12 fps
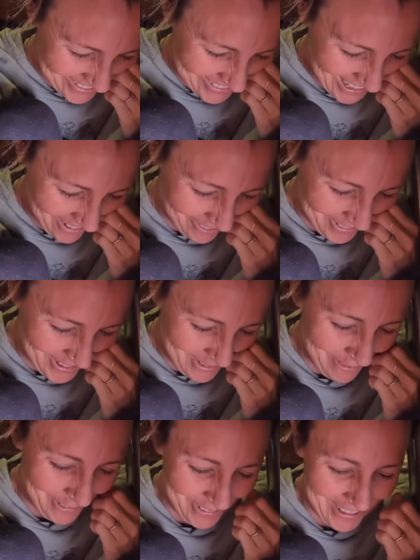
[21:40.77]
All that water
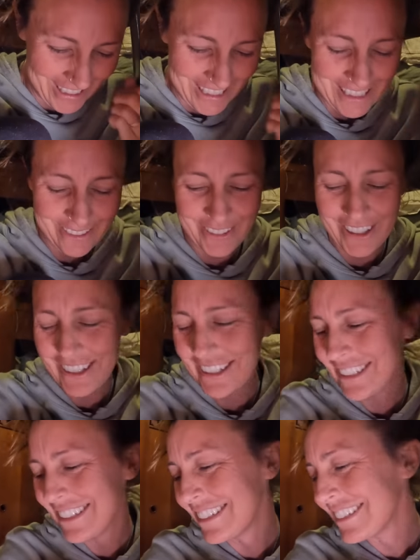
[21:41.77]
pouring into the
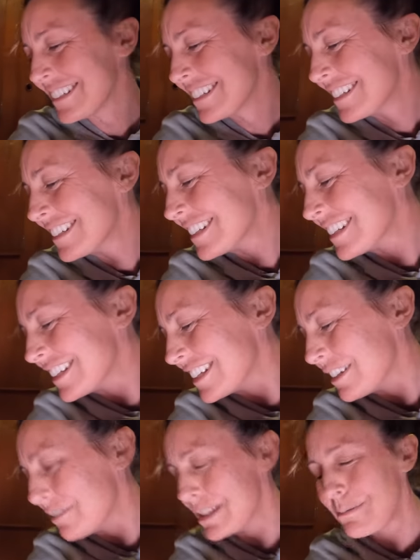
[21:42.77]
boat.
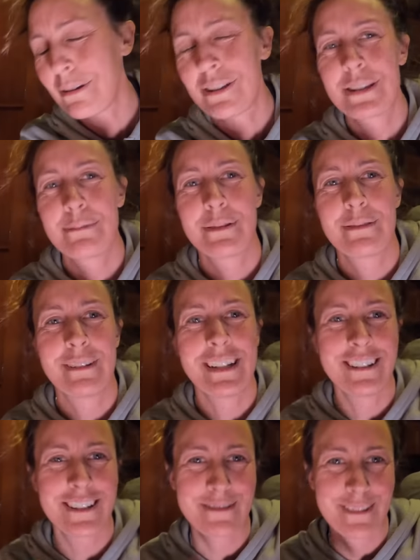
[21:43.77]
That's possible. We know
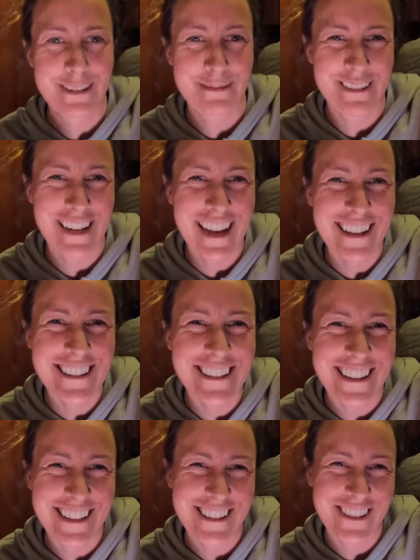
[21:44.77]
it's possible now, so
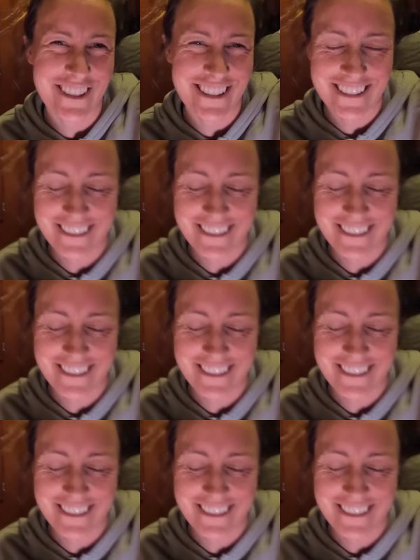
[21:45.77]
that's good.